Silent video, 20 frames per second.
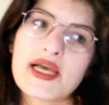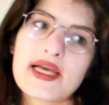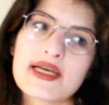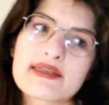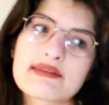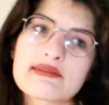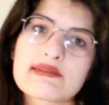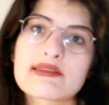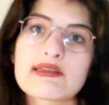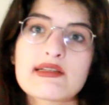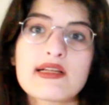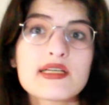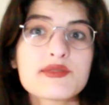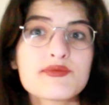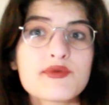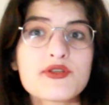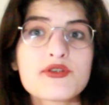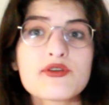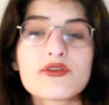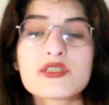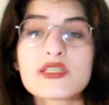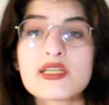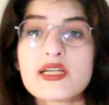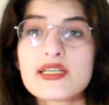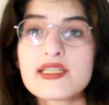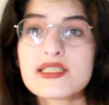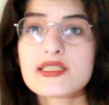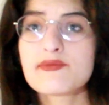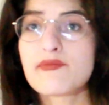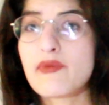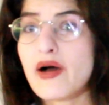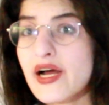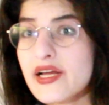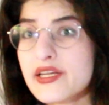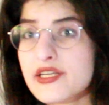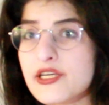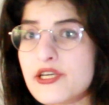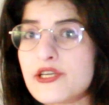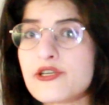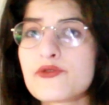And the last but not the least,
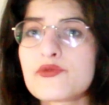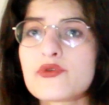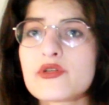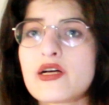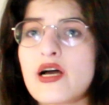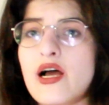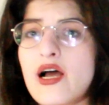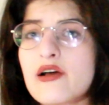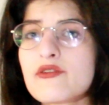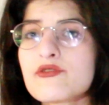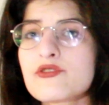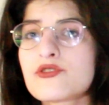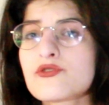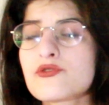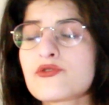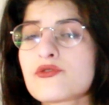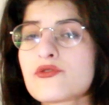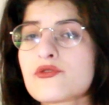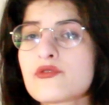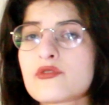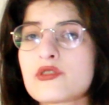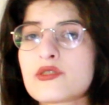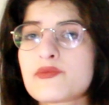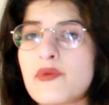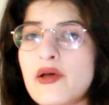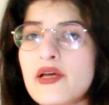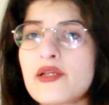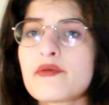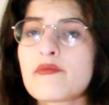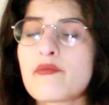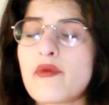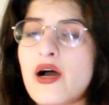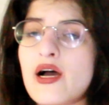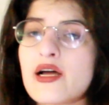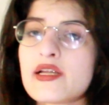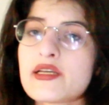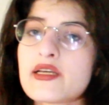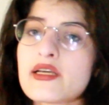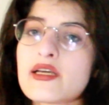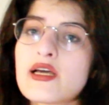money. You will have to spend
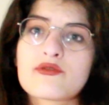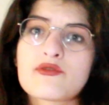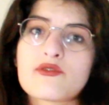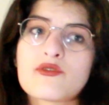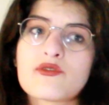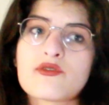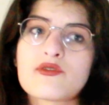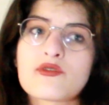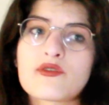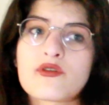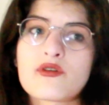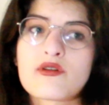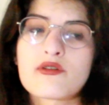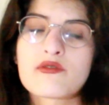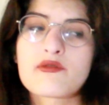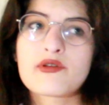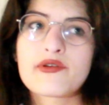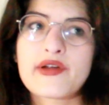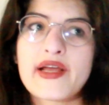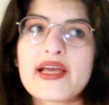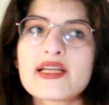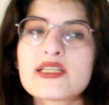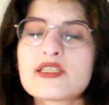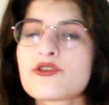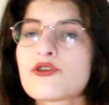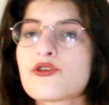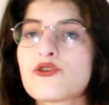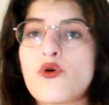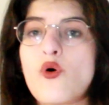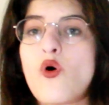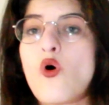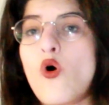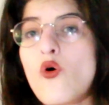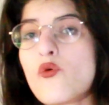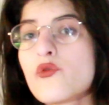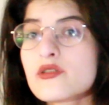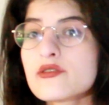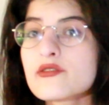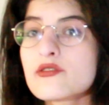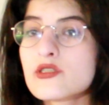money for creating your
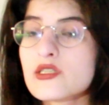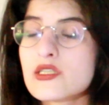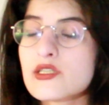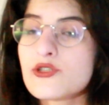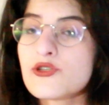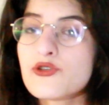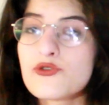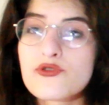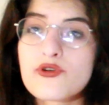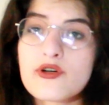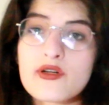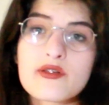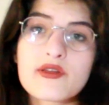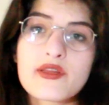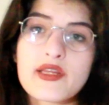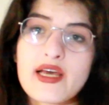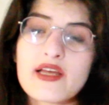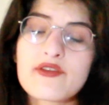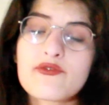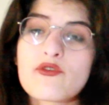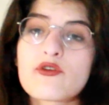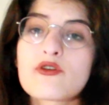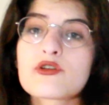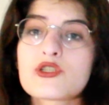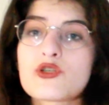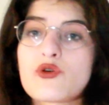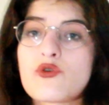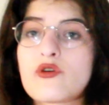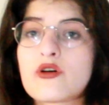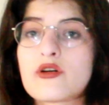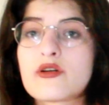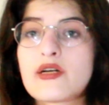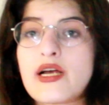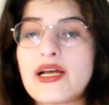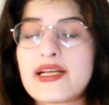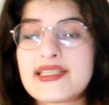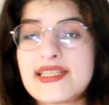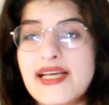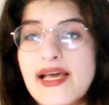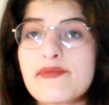own neural networks or
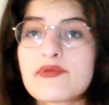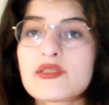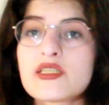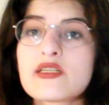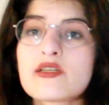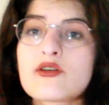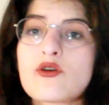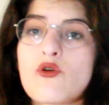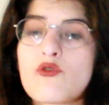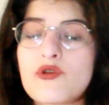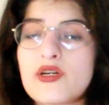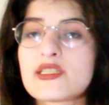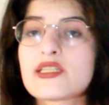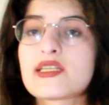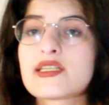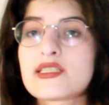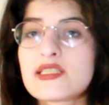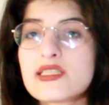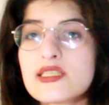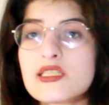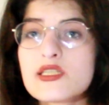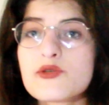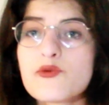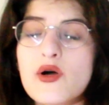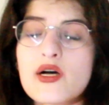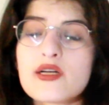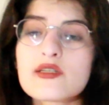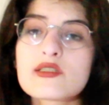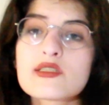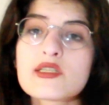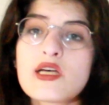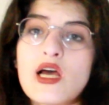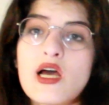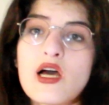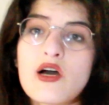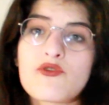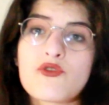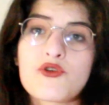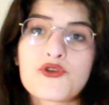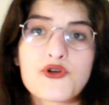adapting already existed ones
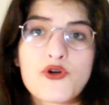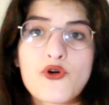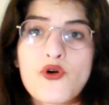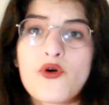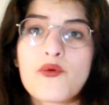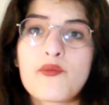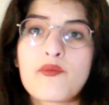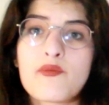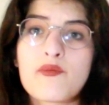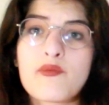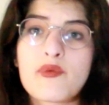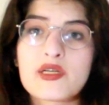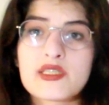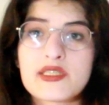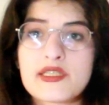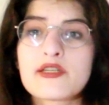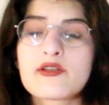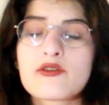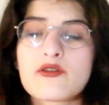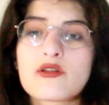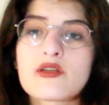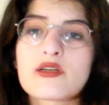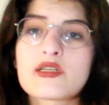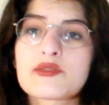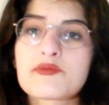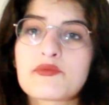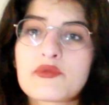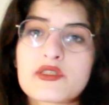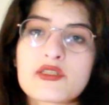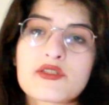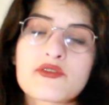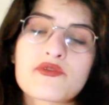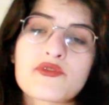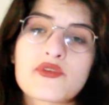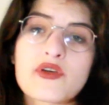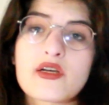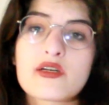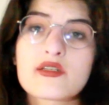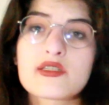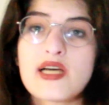for your particular
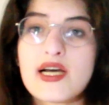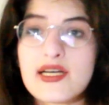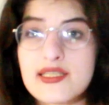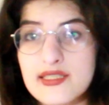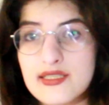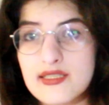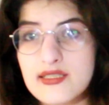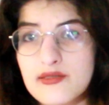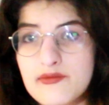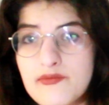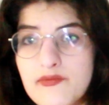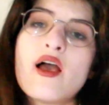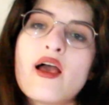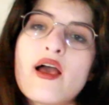specific tasks.